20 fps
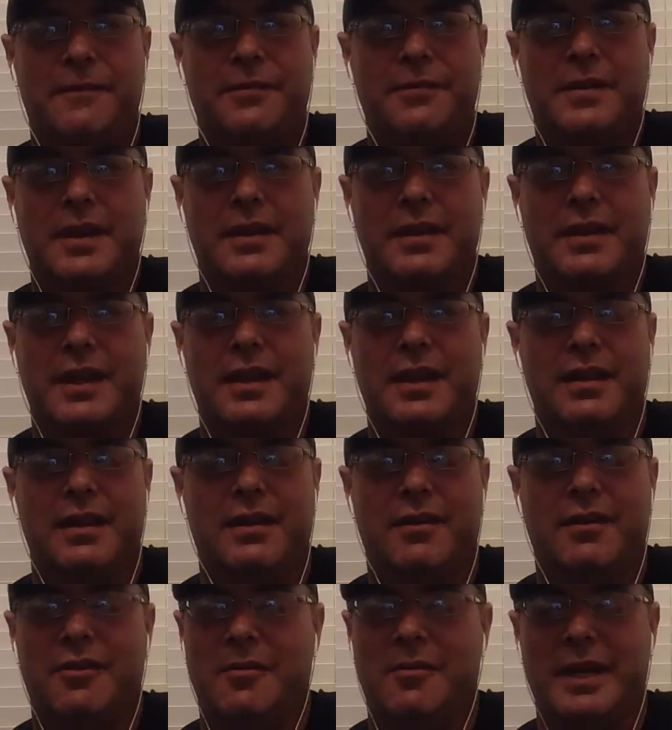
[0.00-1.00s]
That
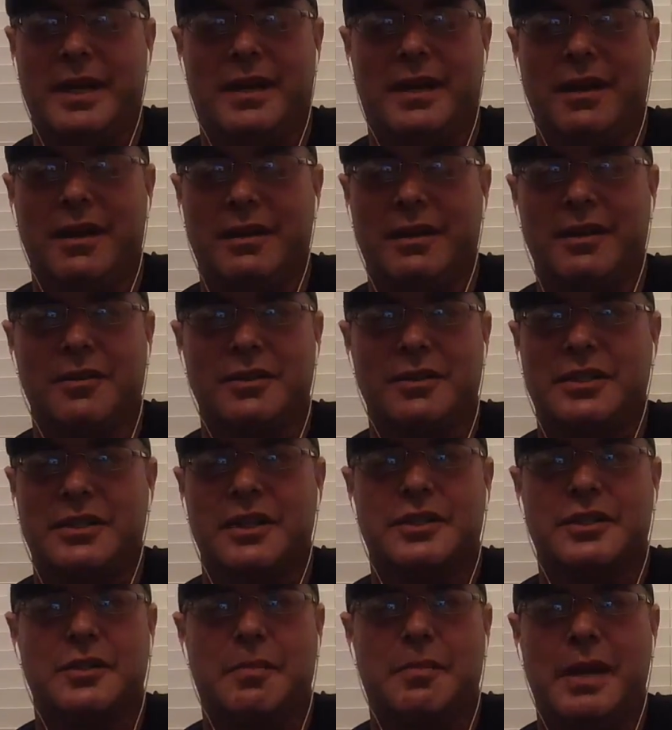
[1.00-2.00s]
oh my god, they're
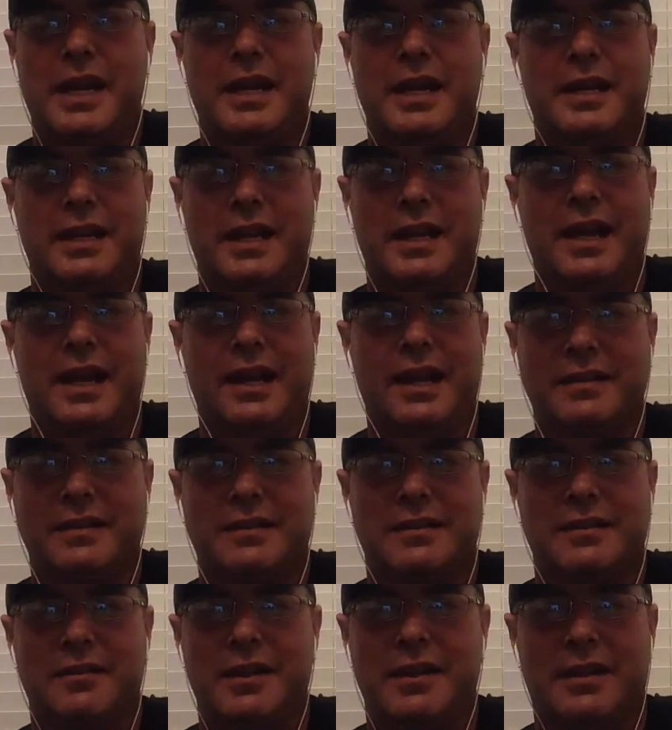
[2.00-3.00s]
such a pain in the
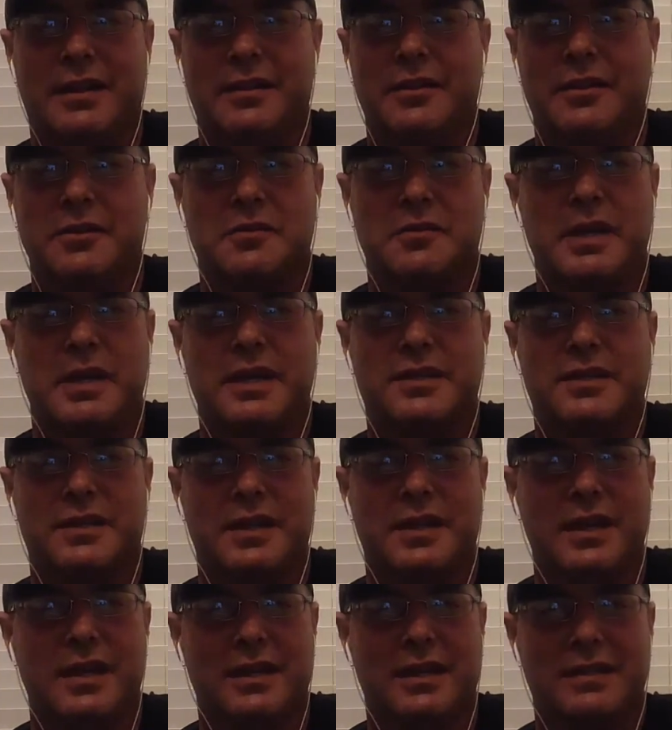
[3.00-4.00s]
ass. Like those big
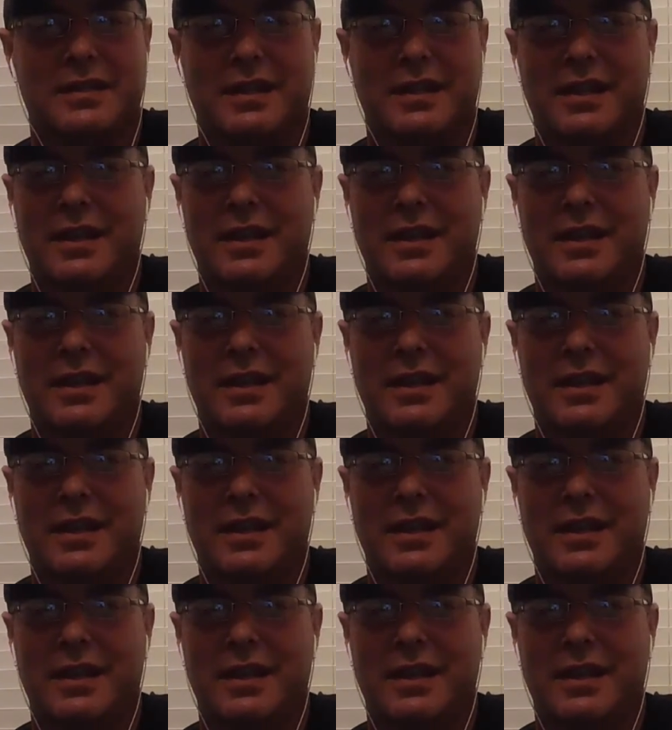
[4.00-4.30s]
snakes,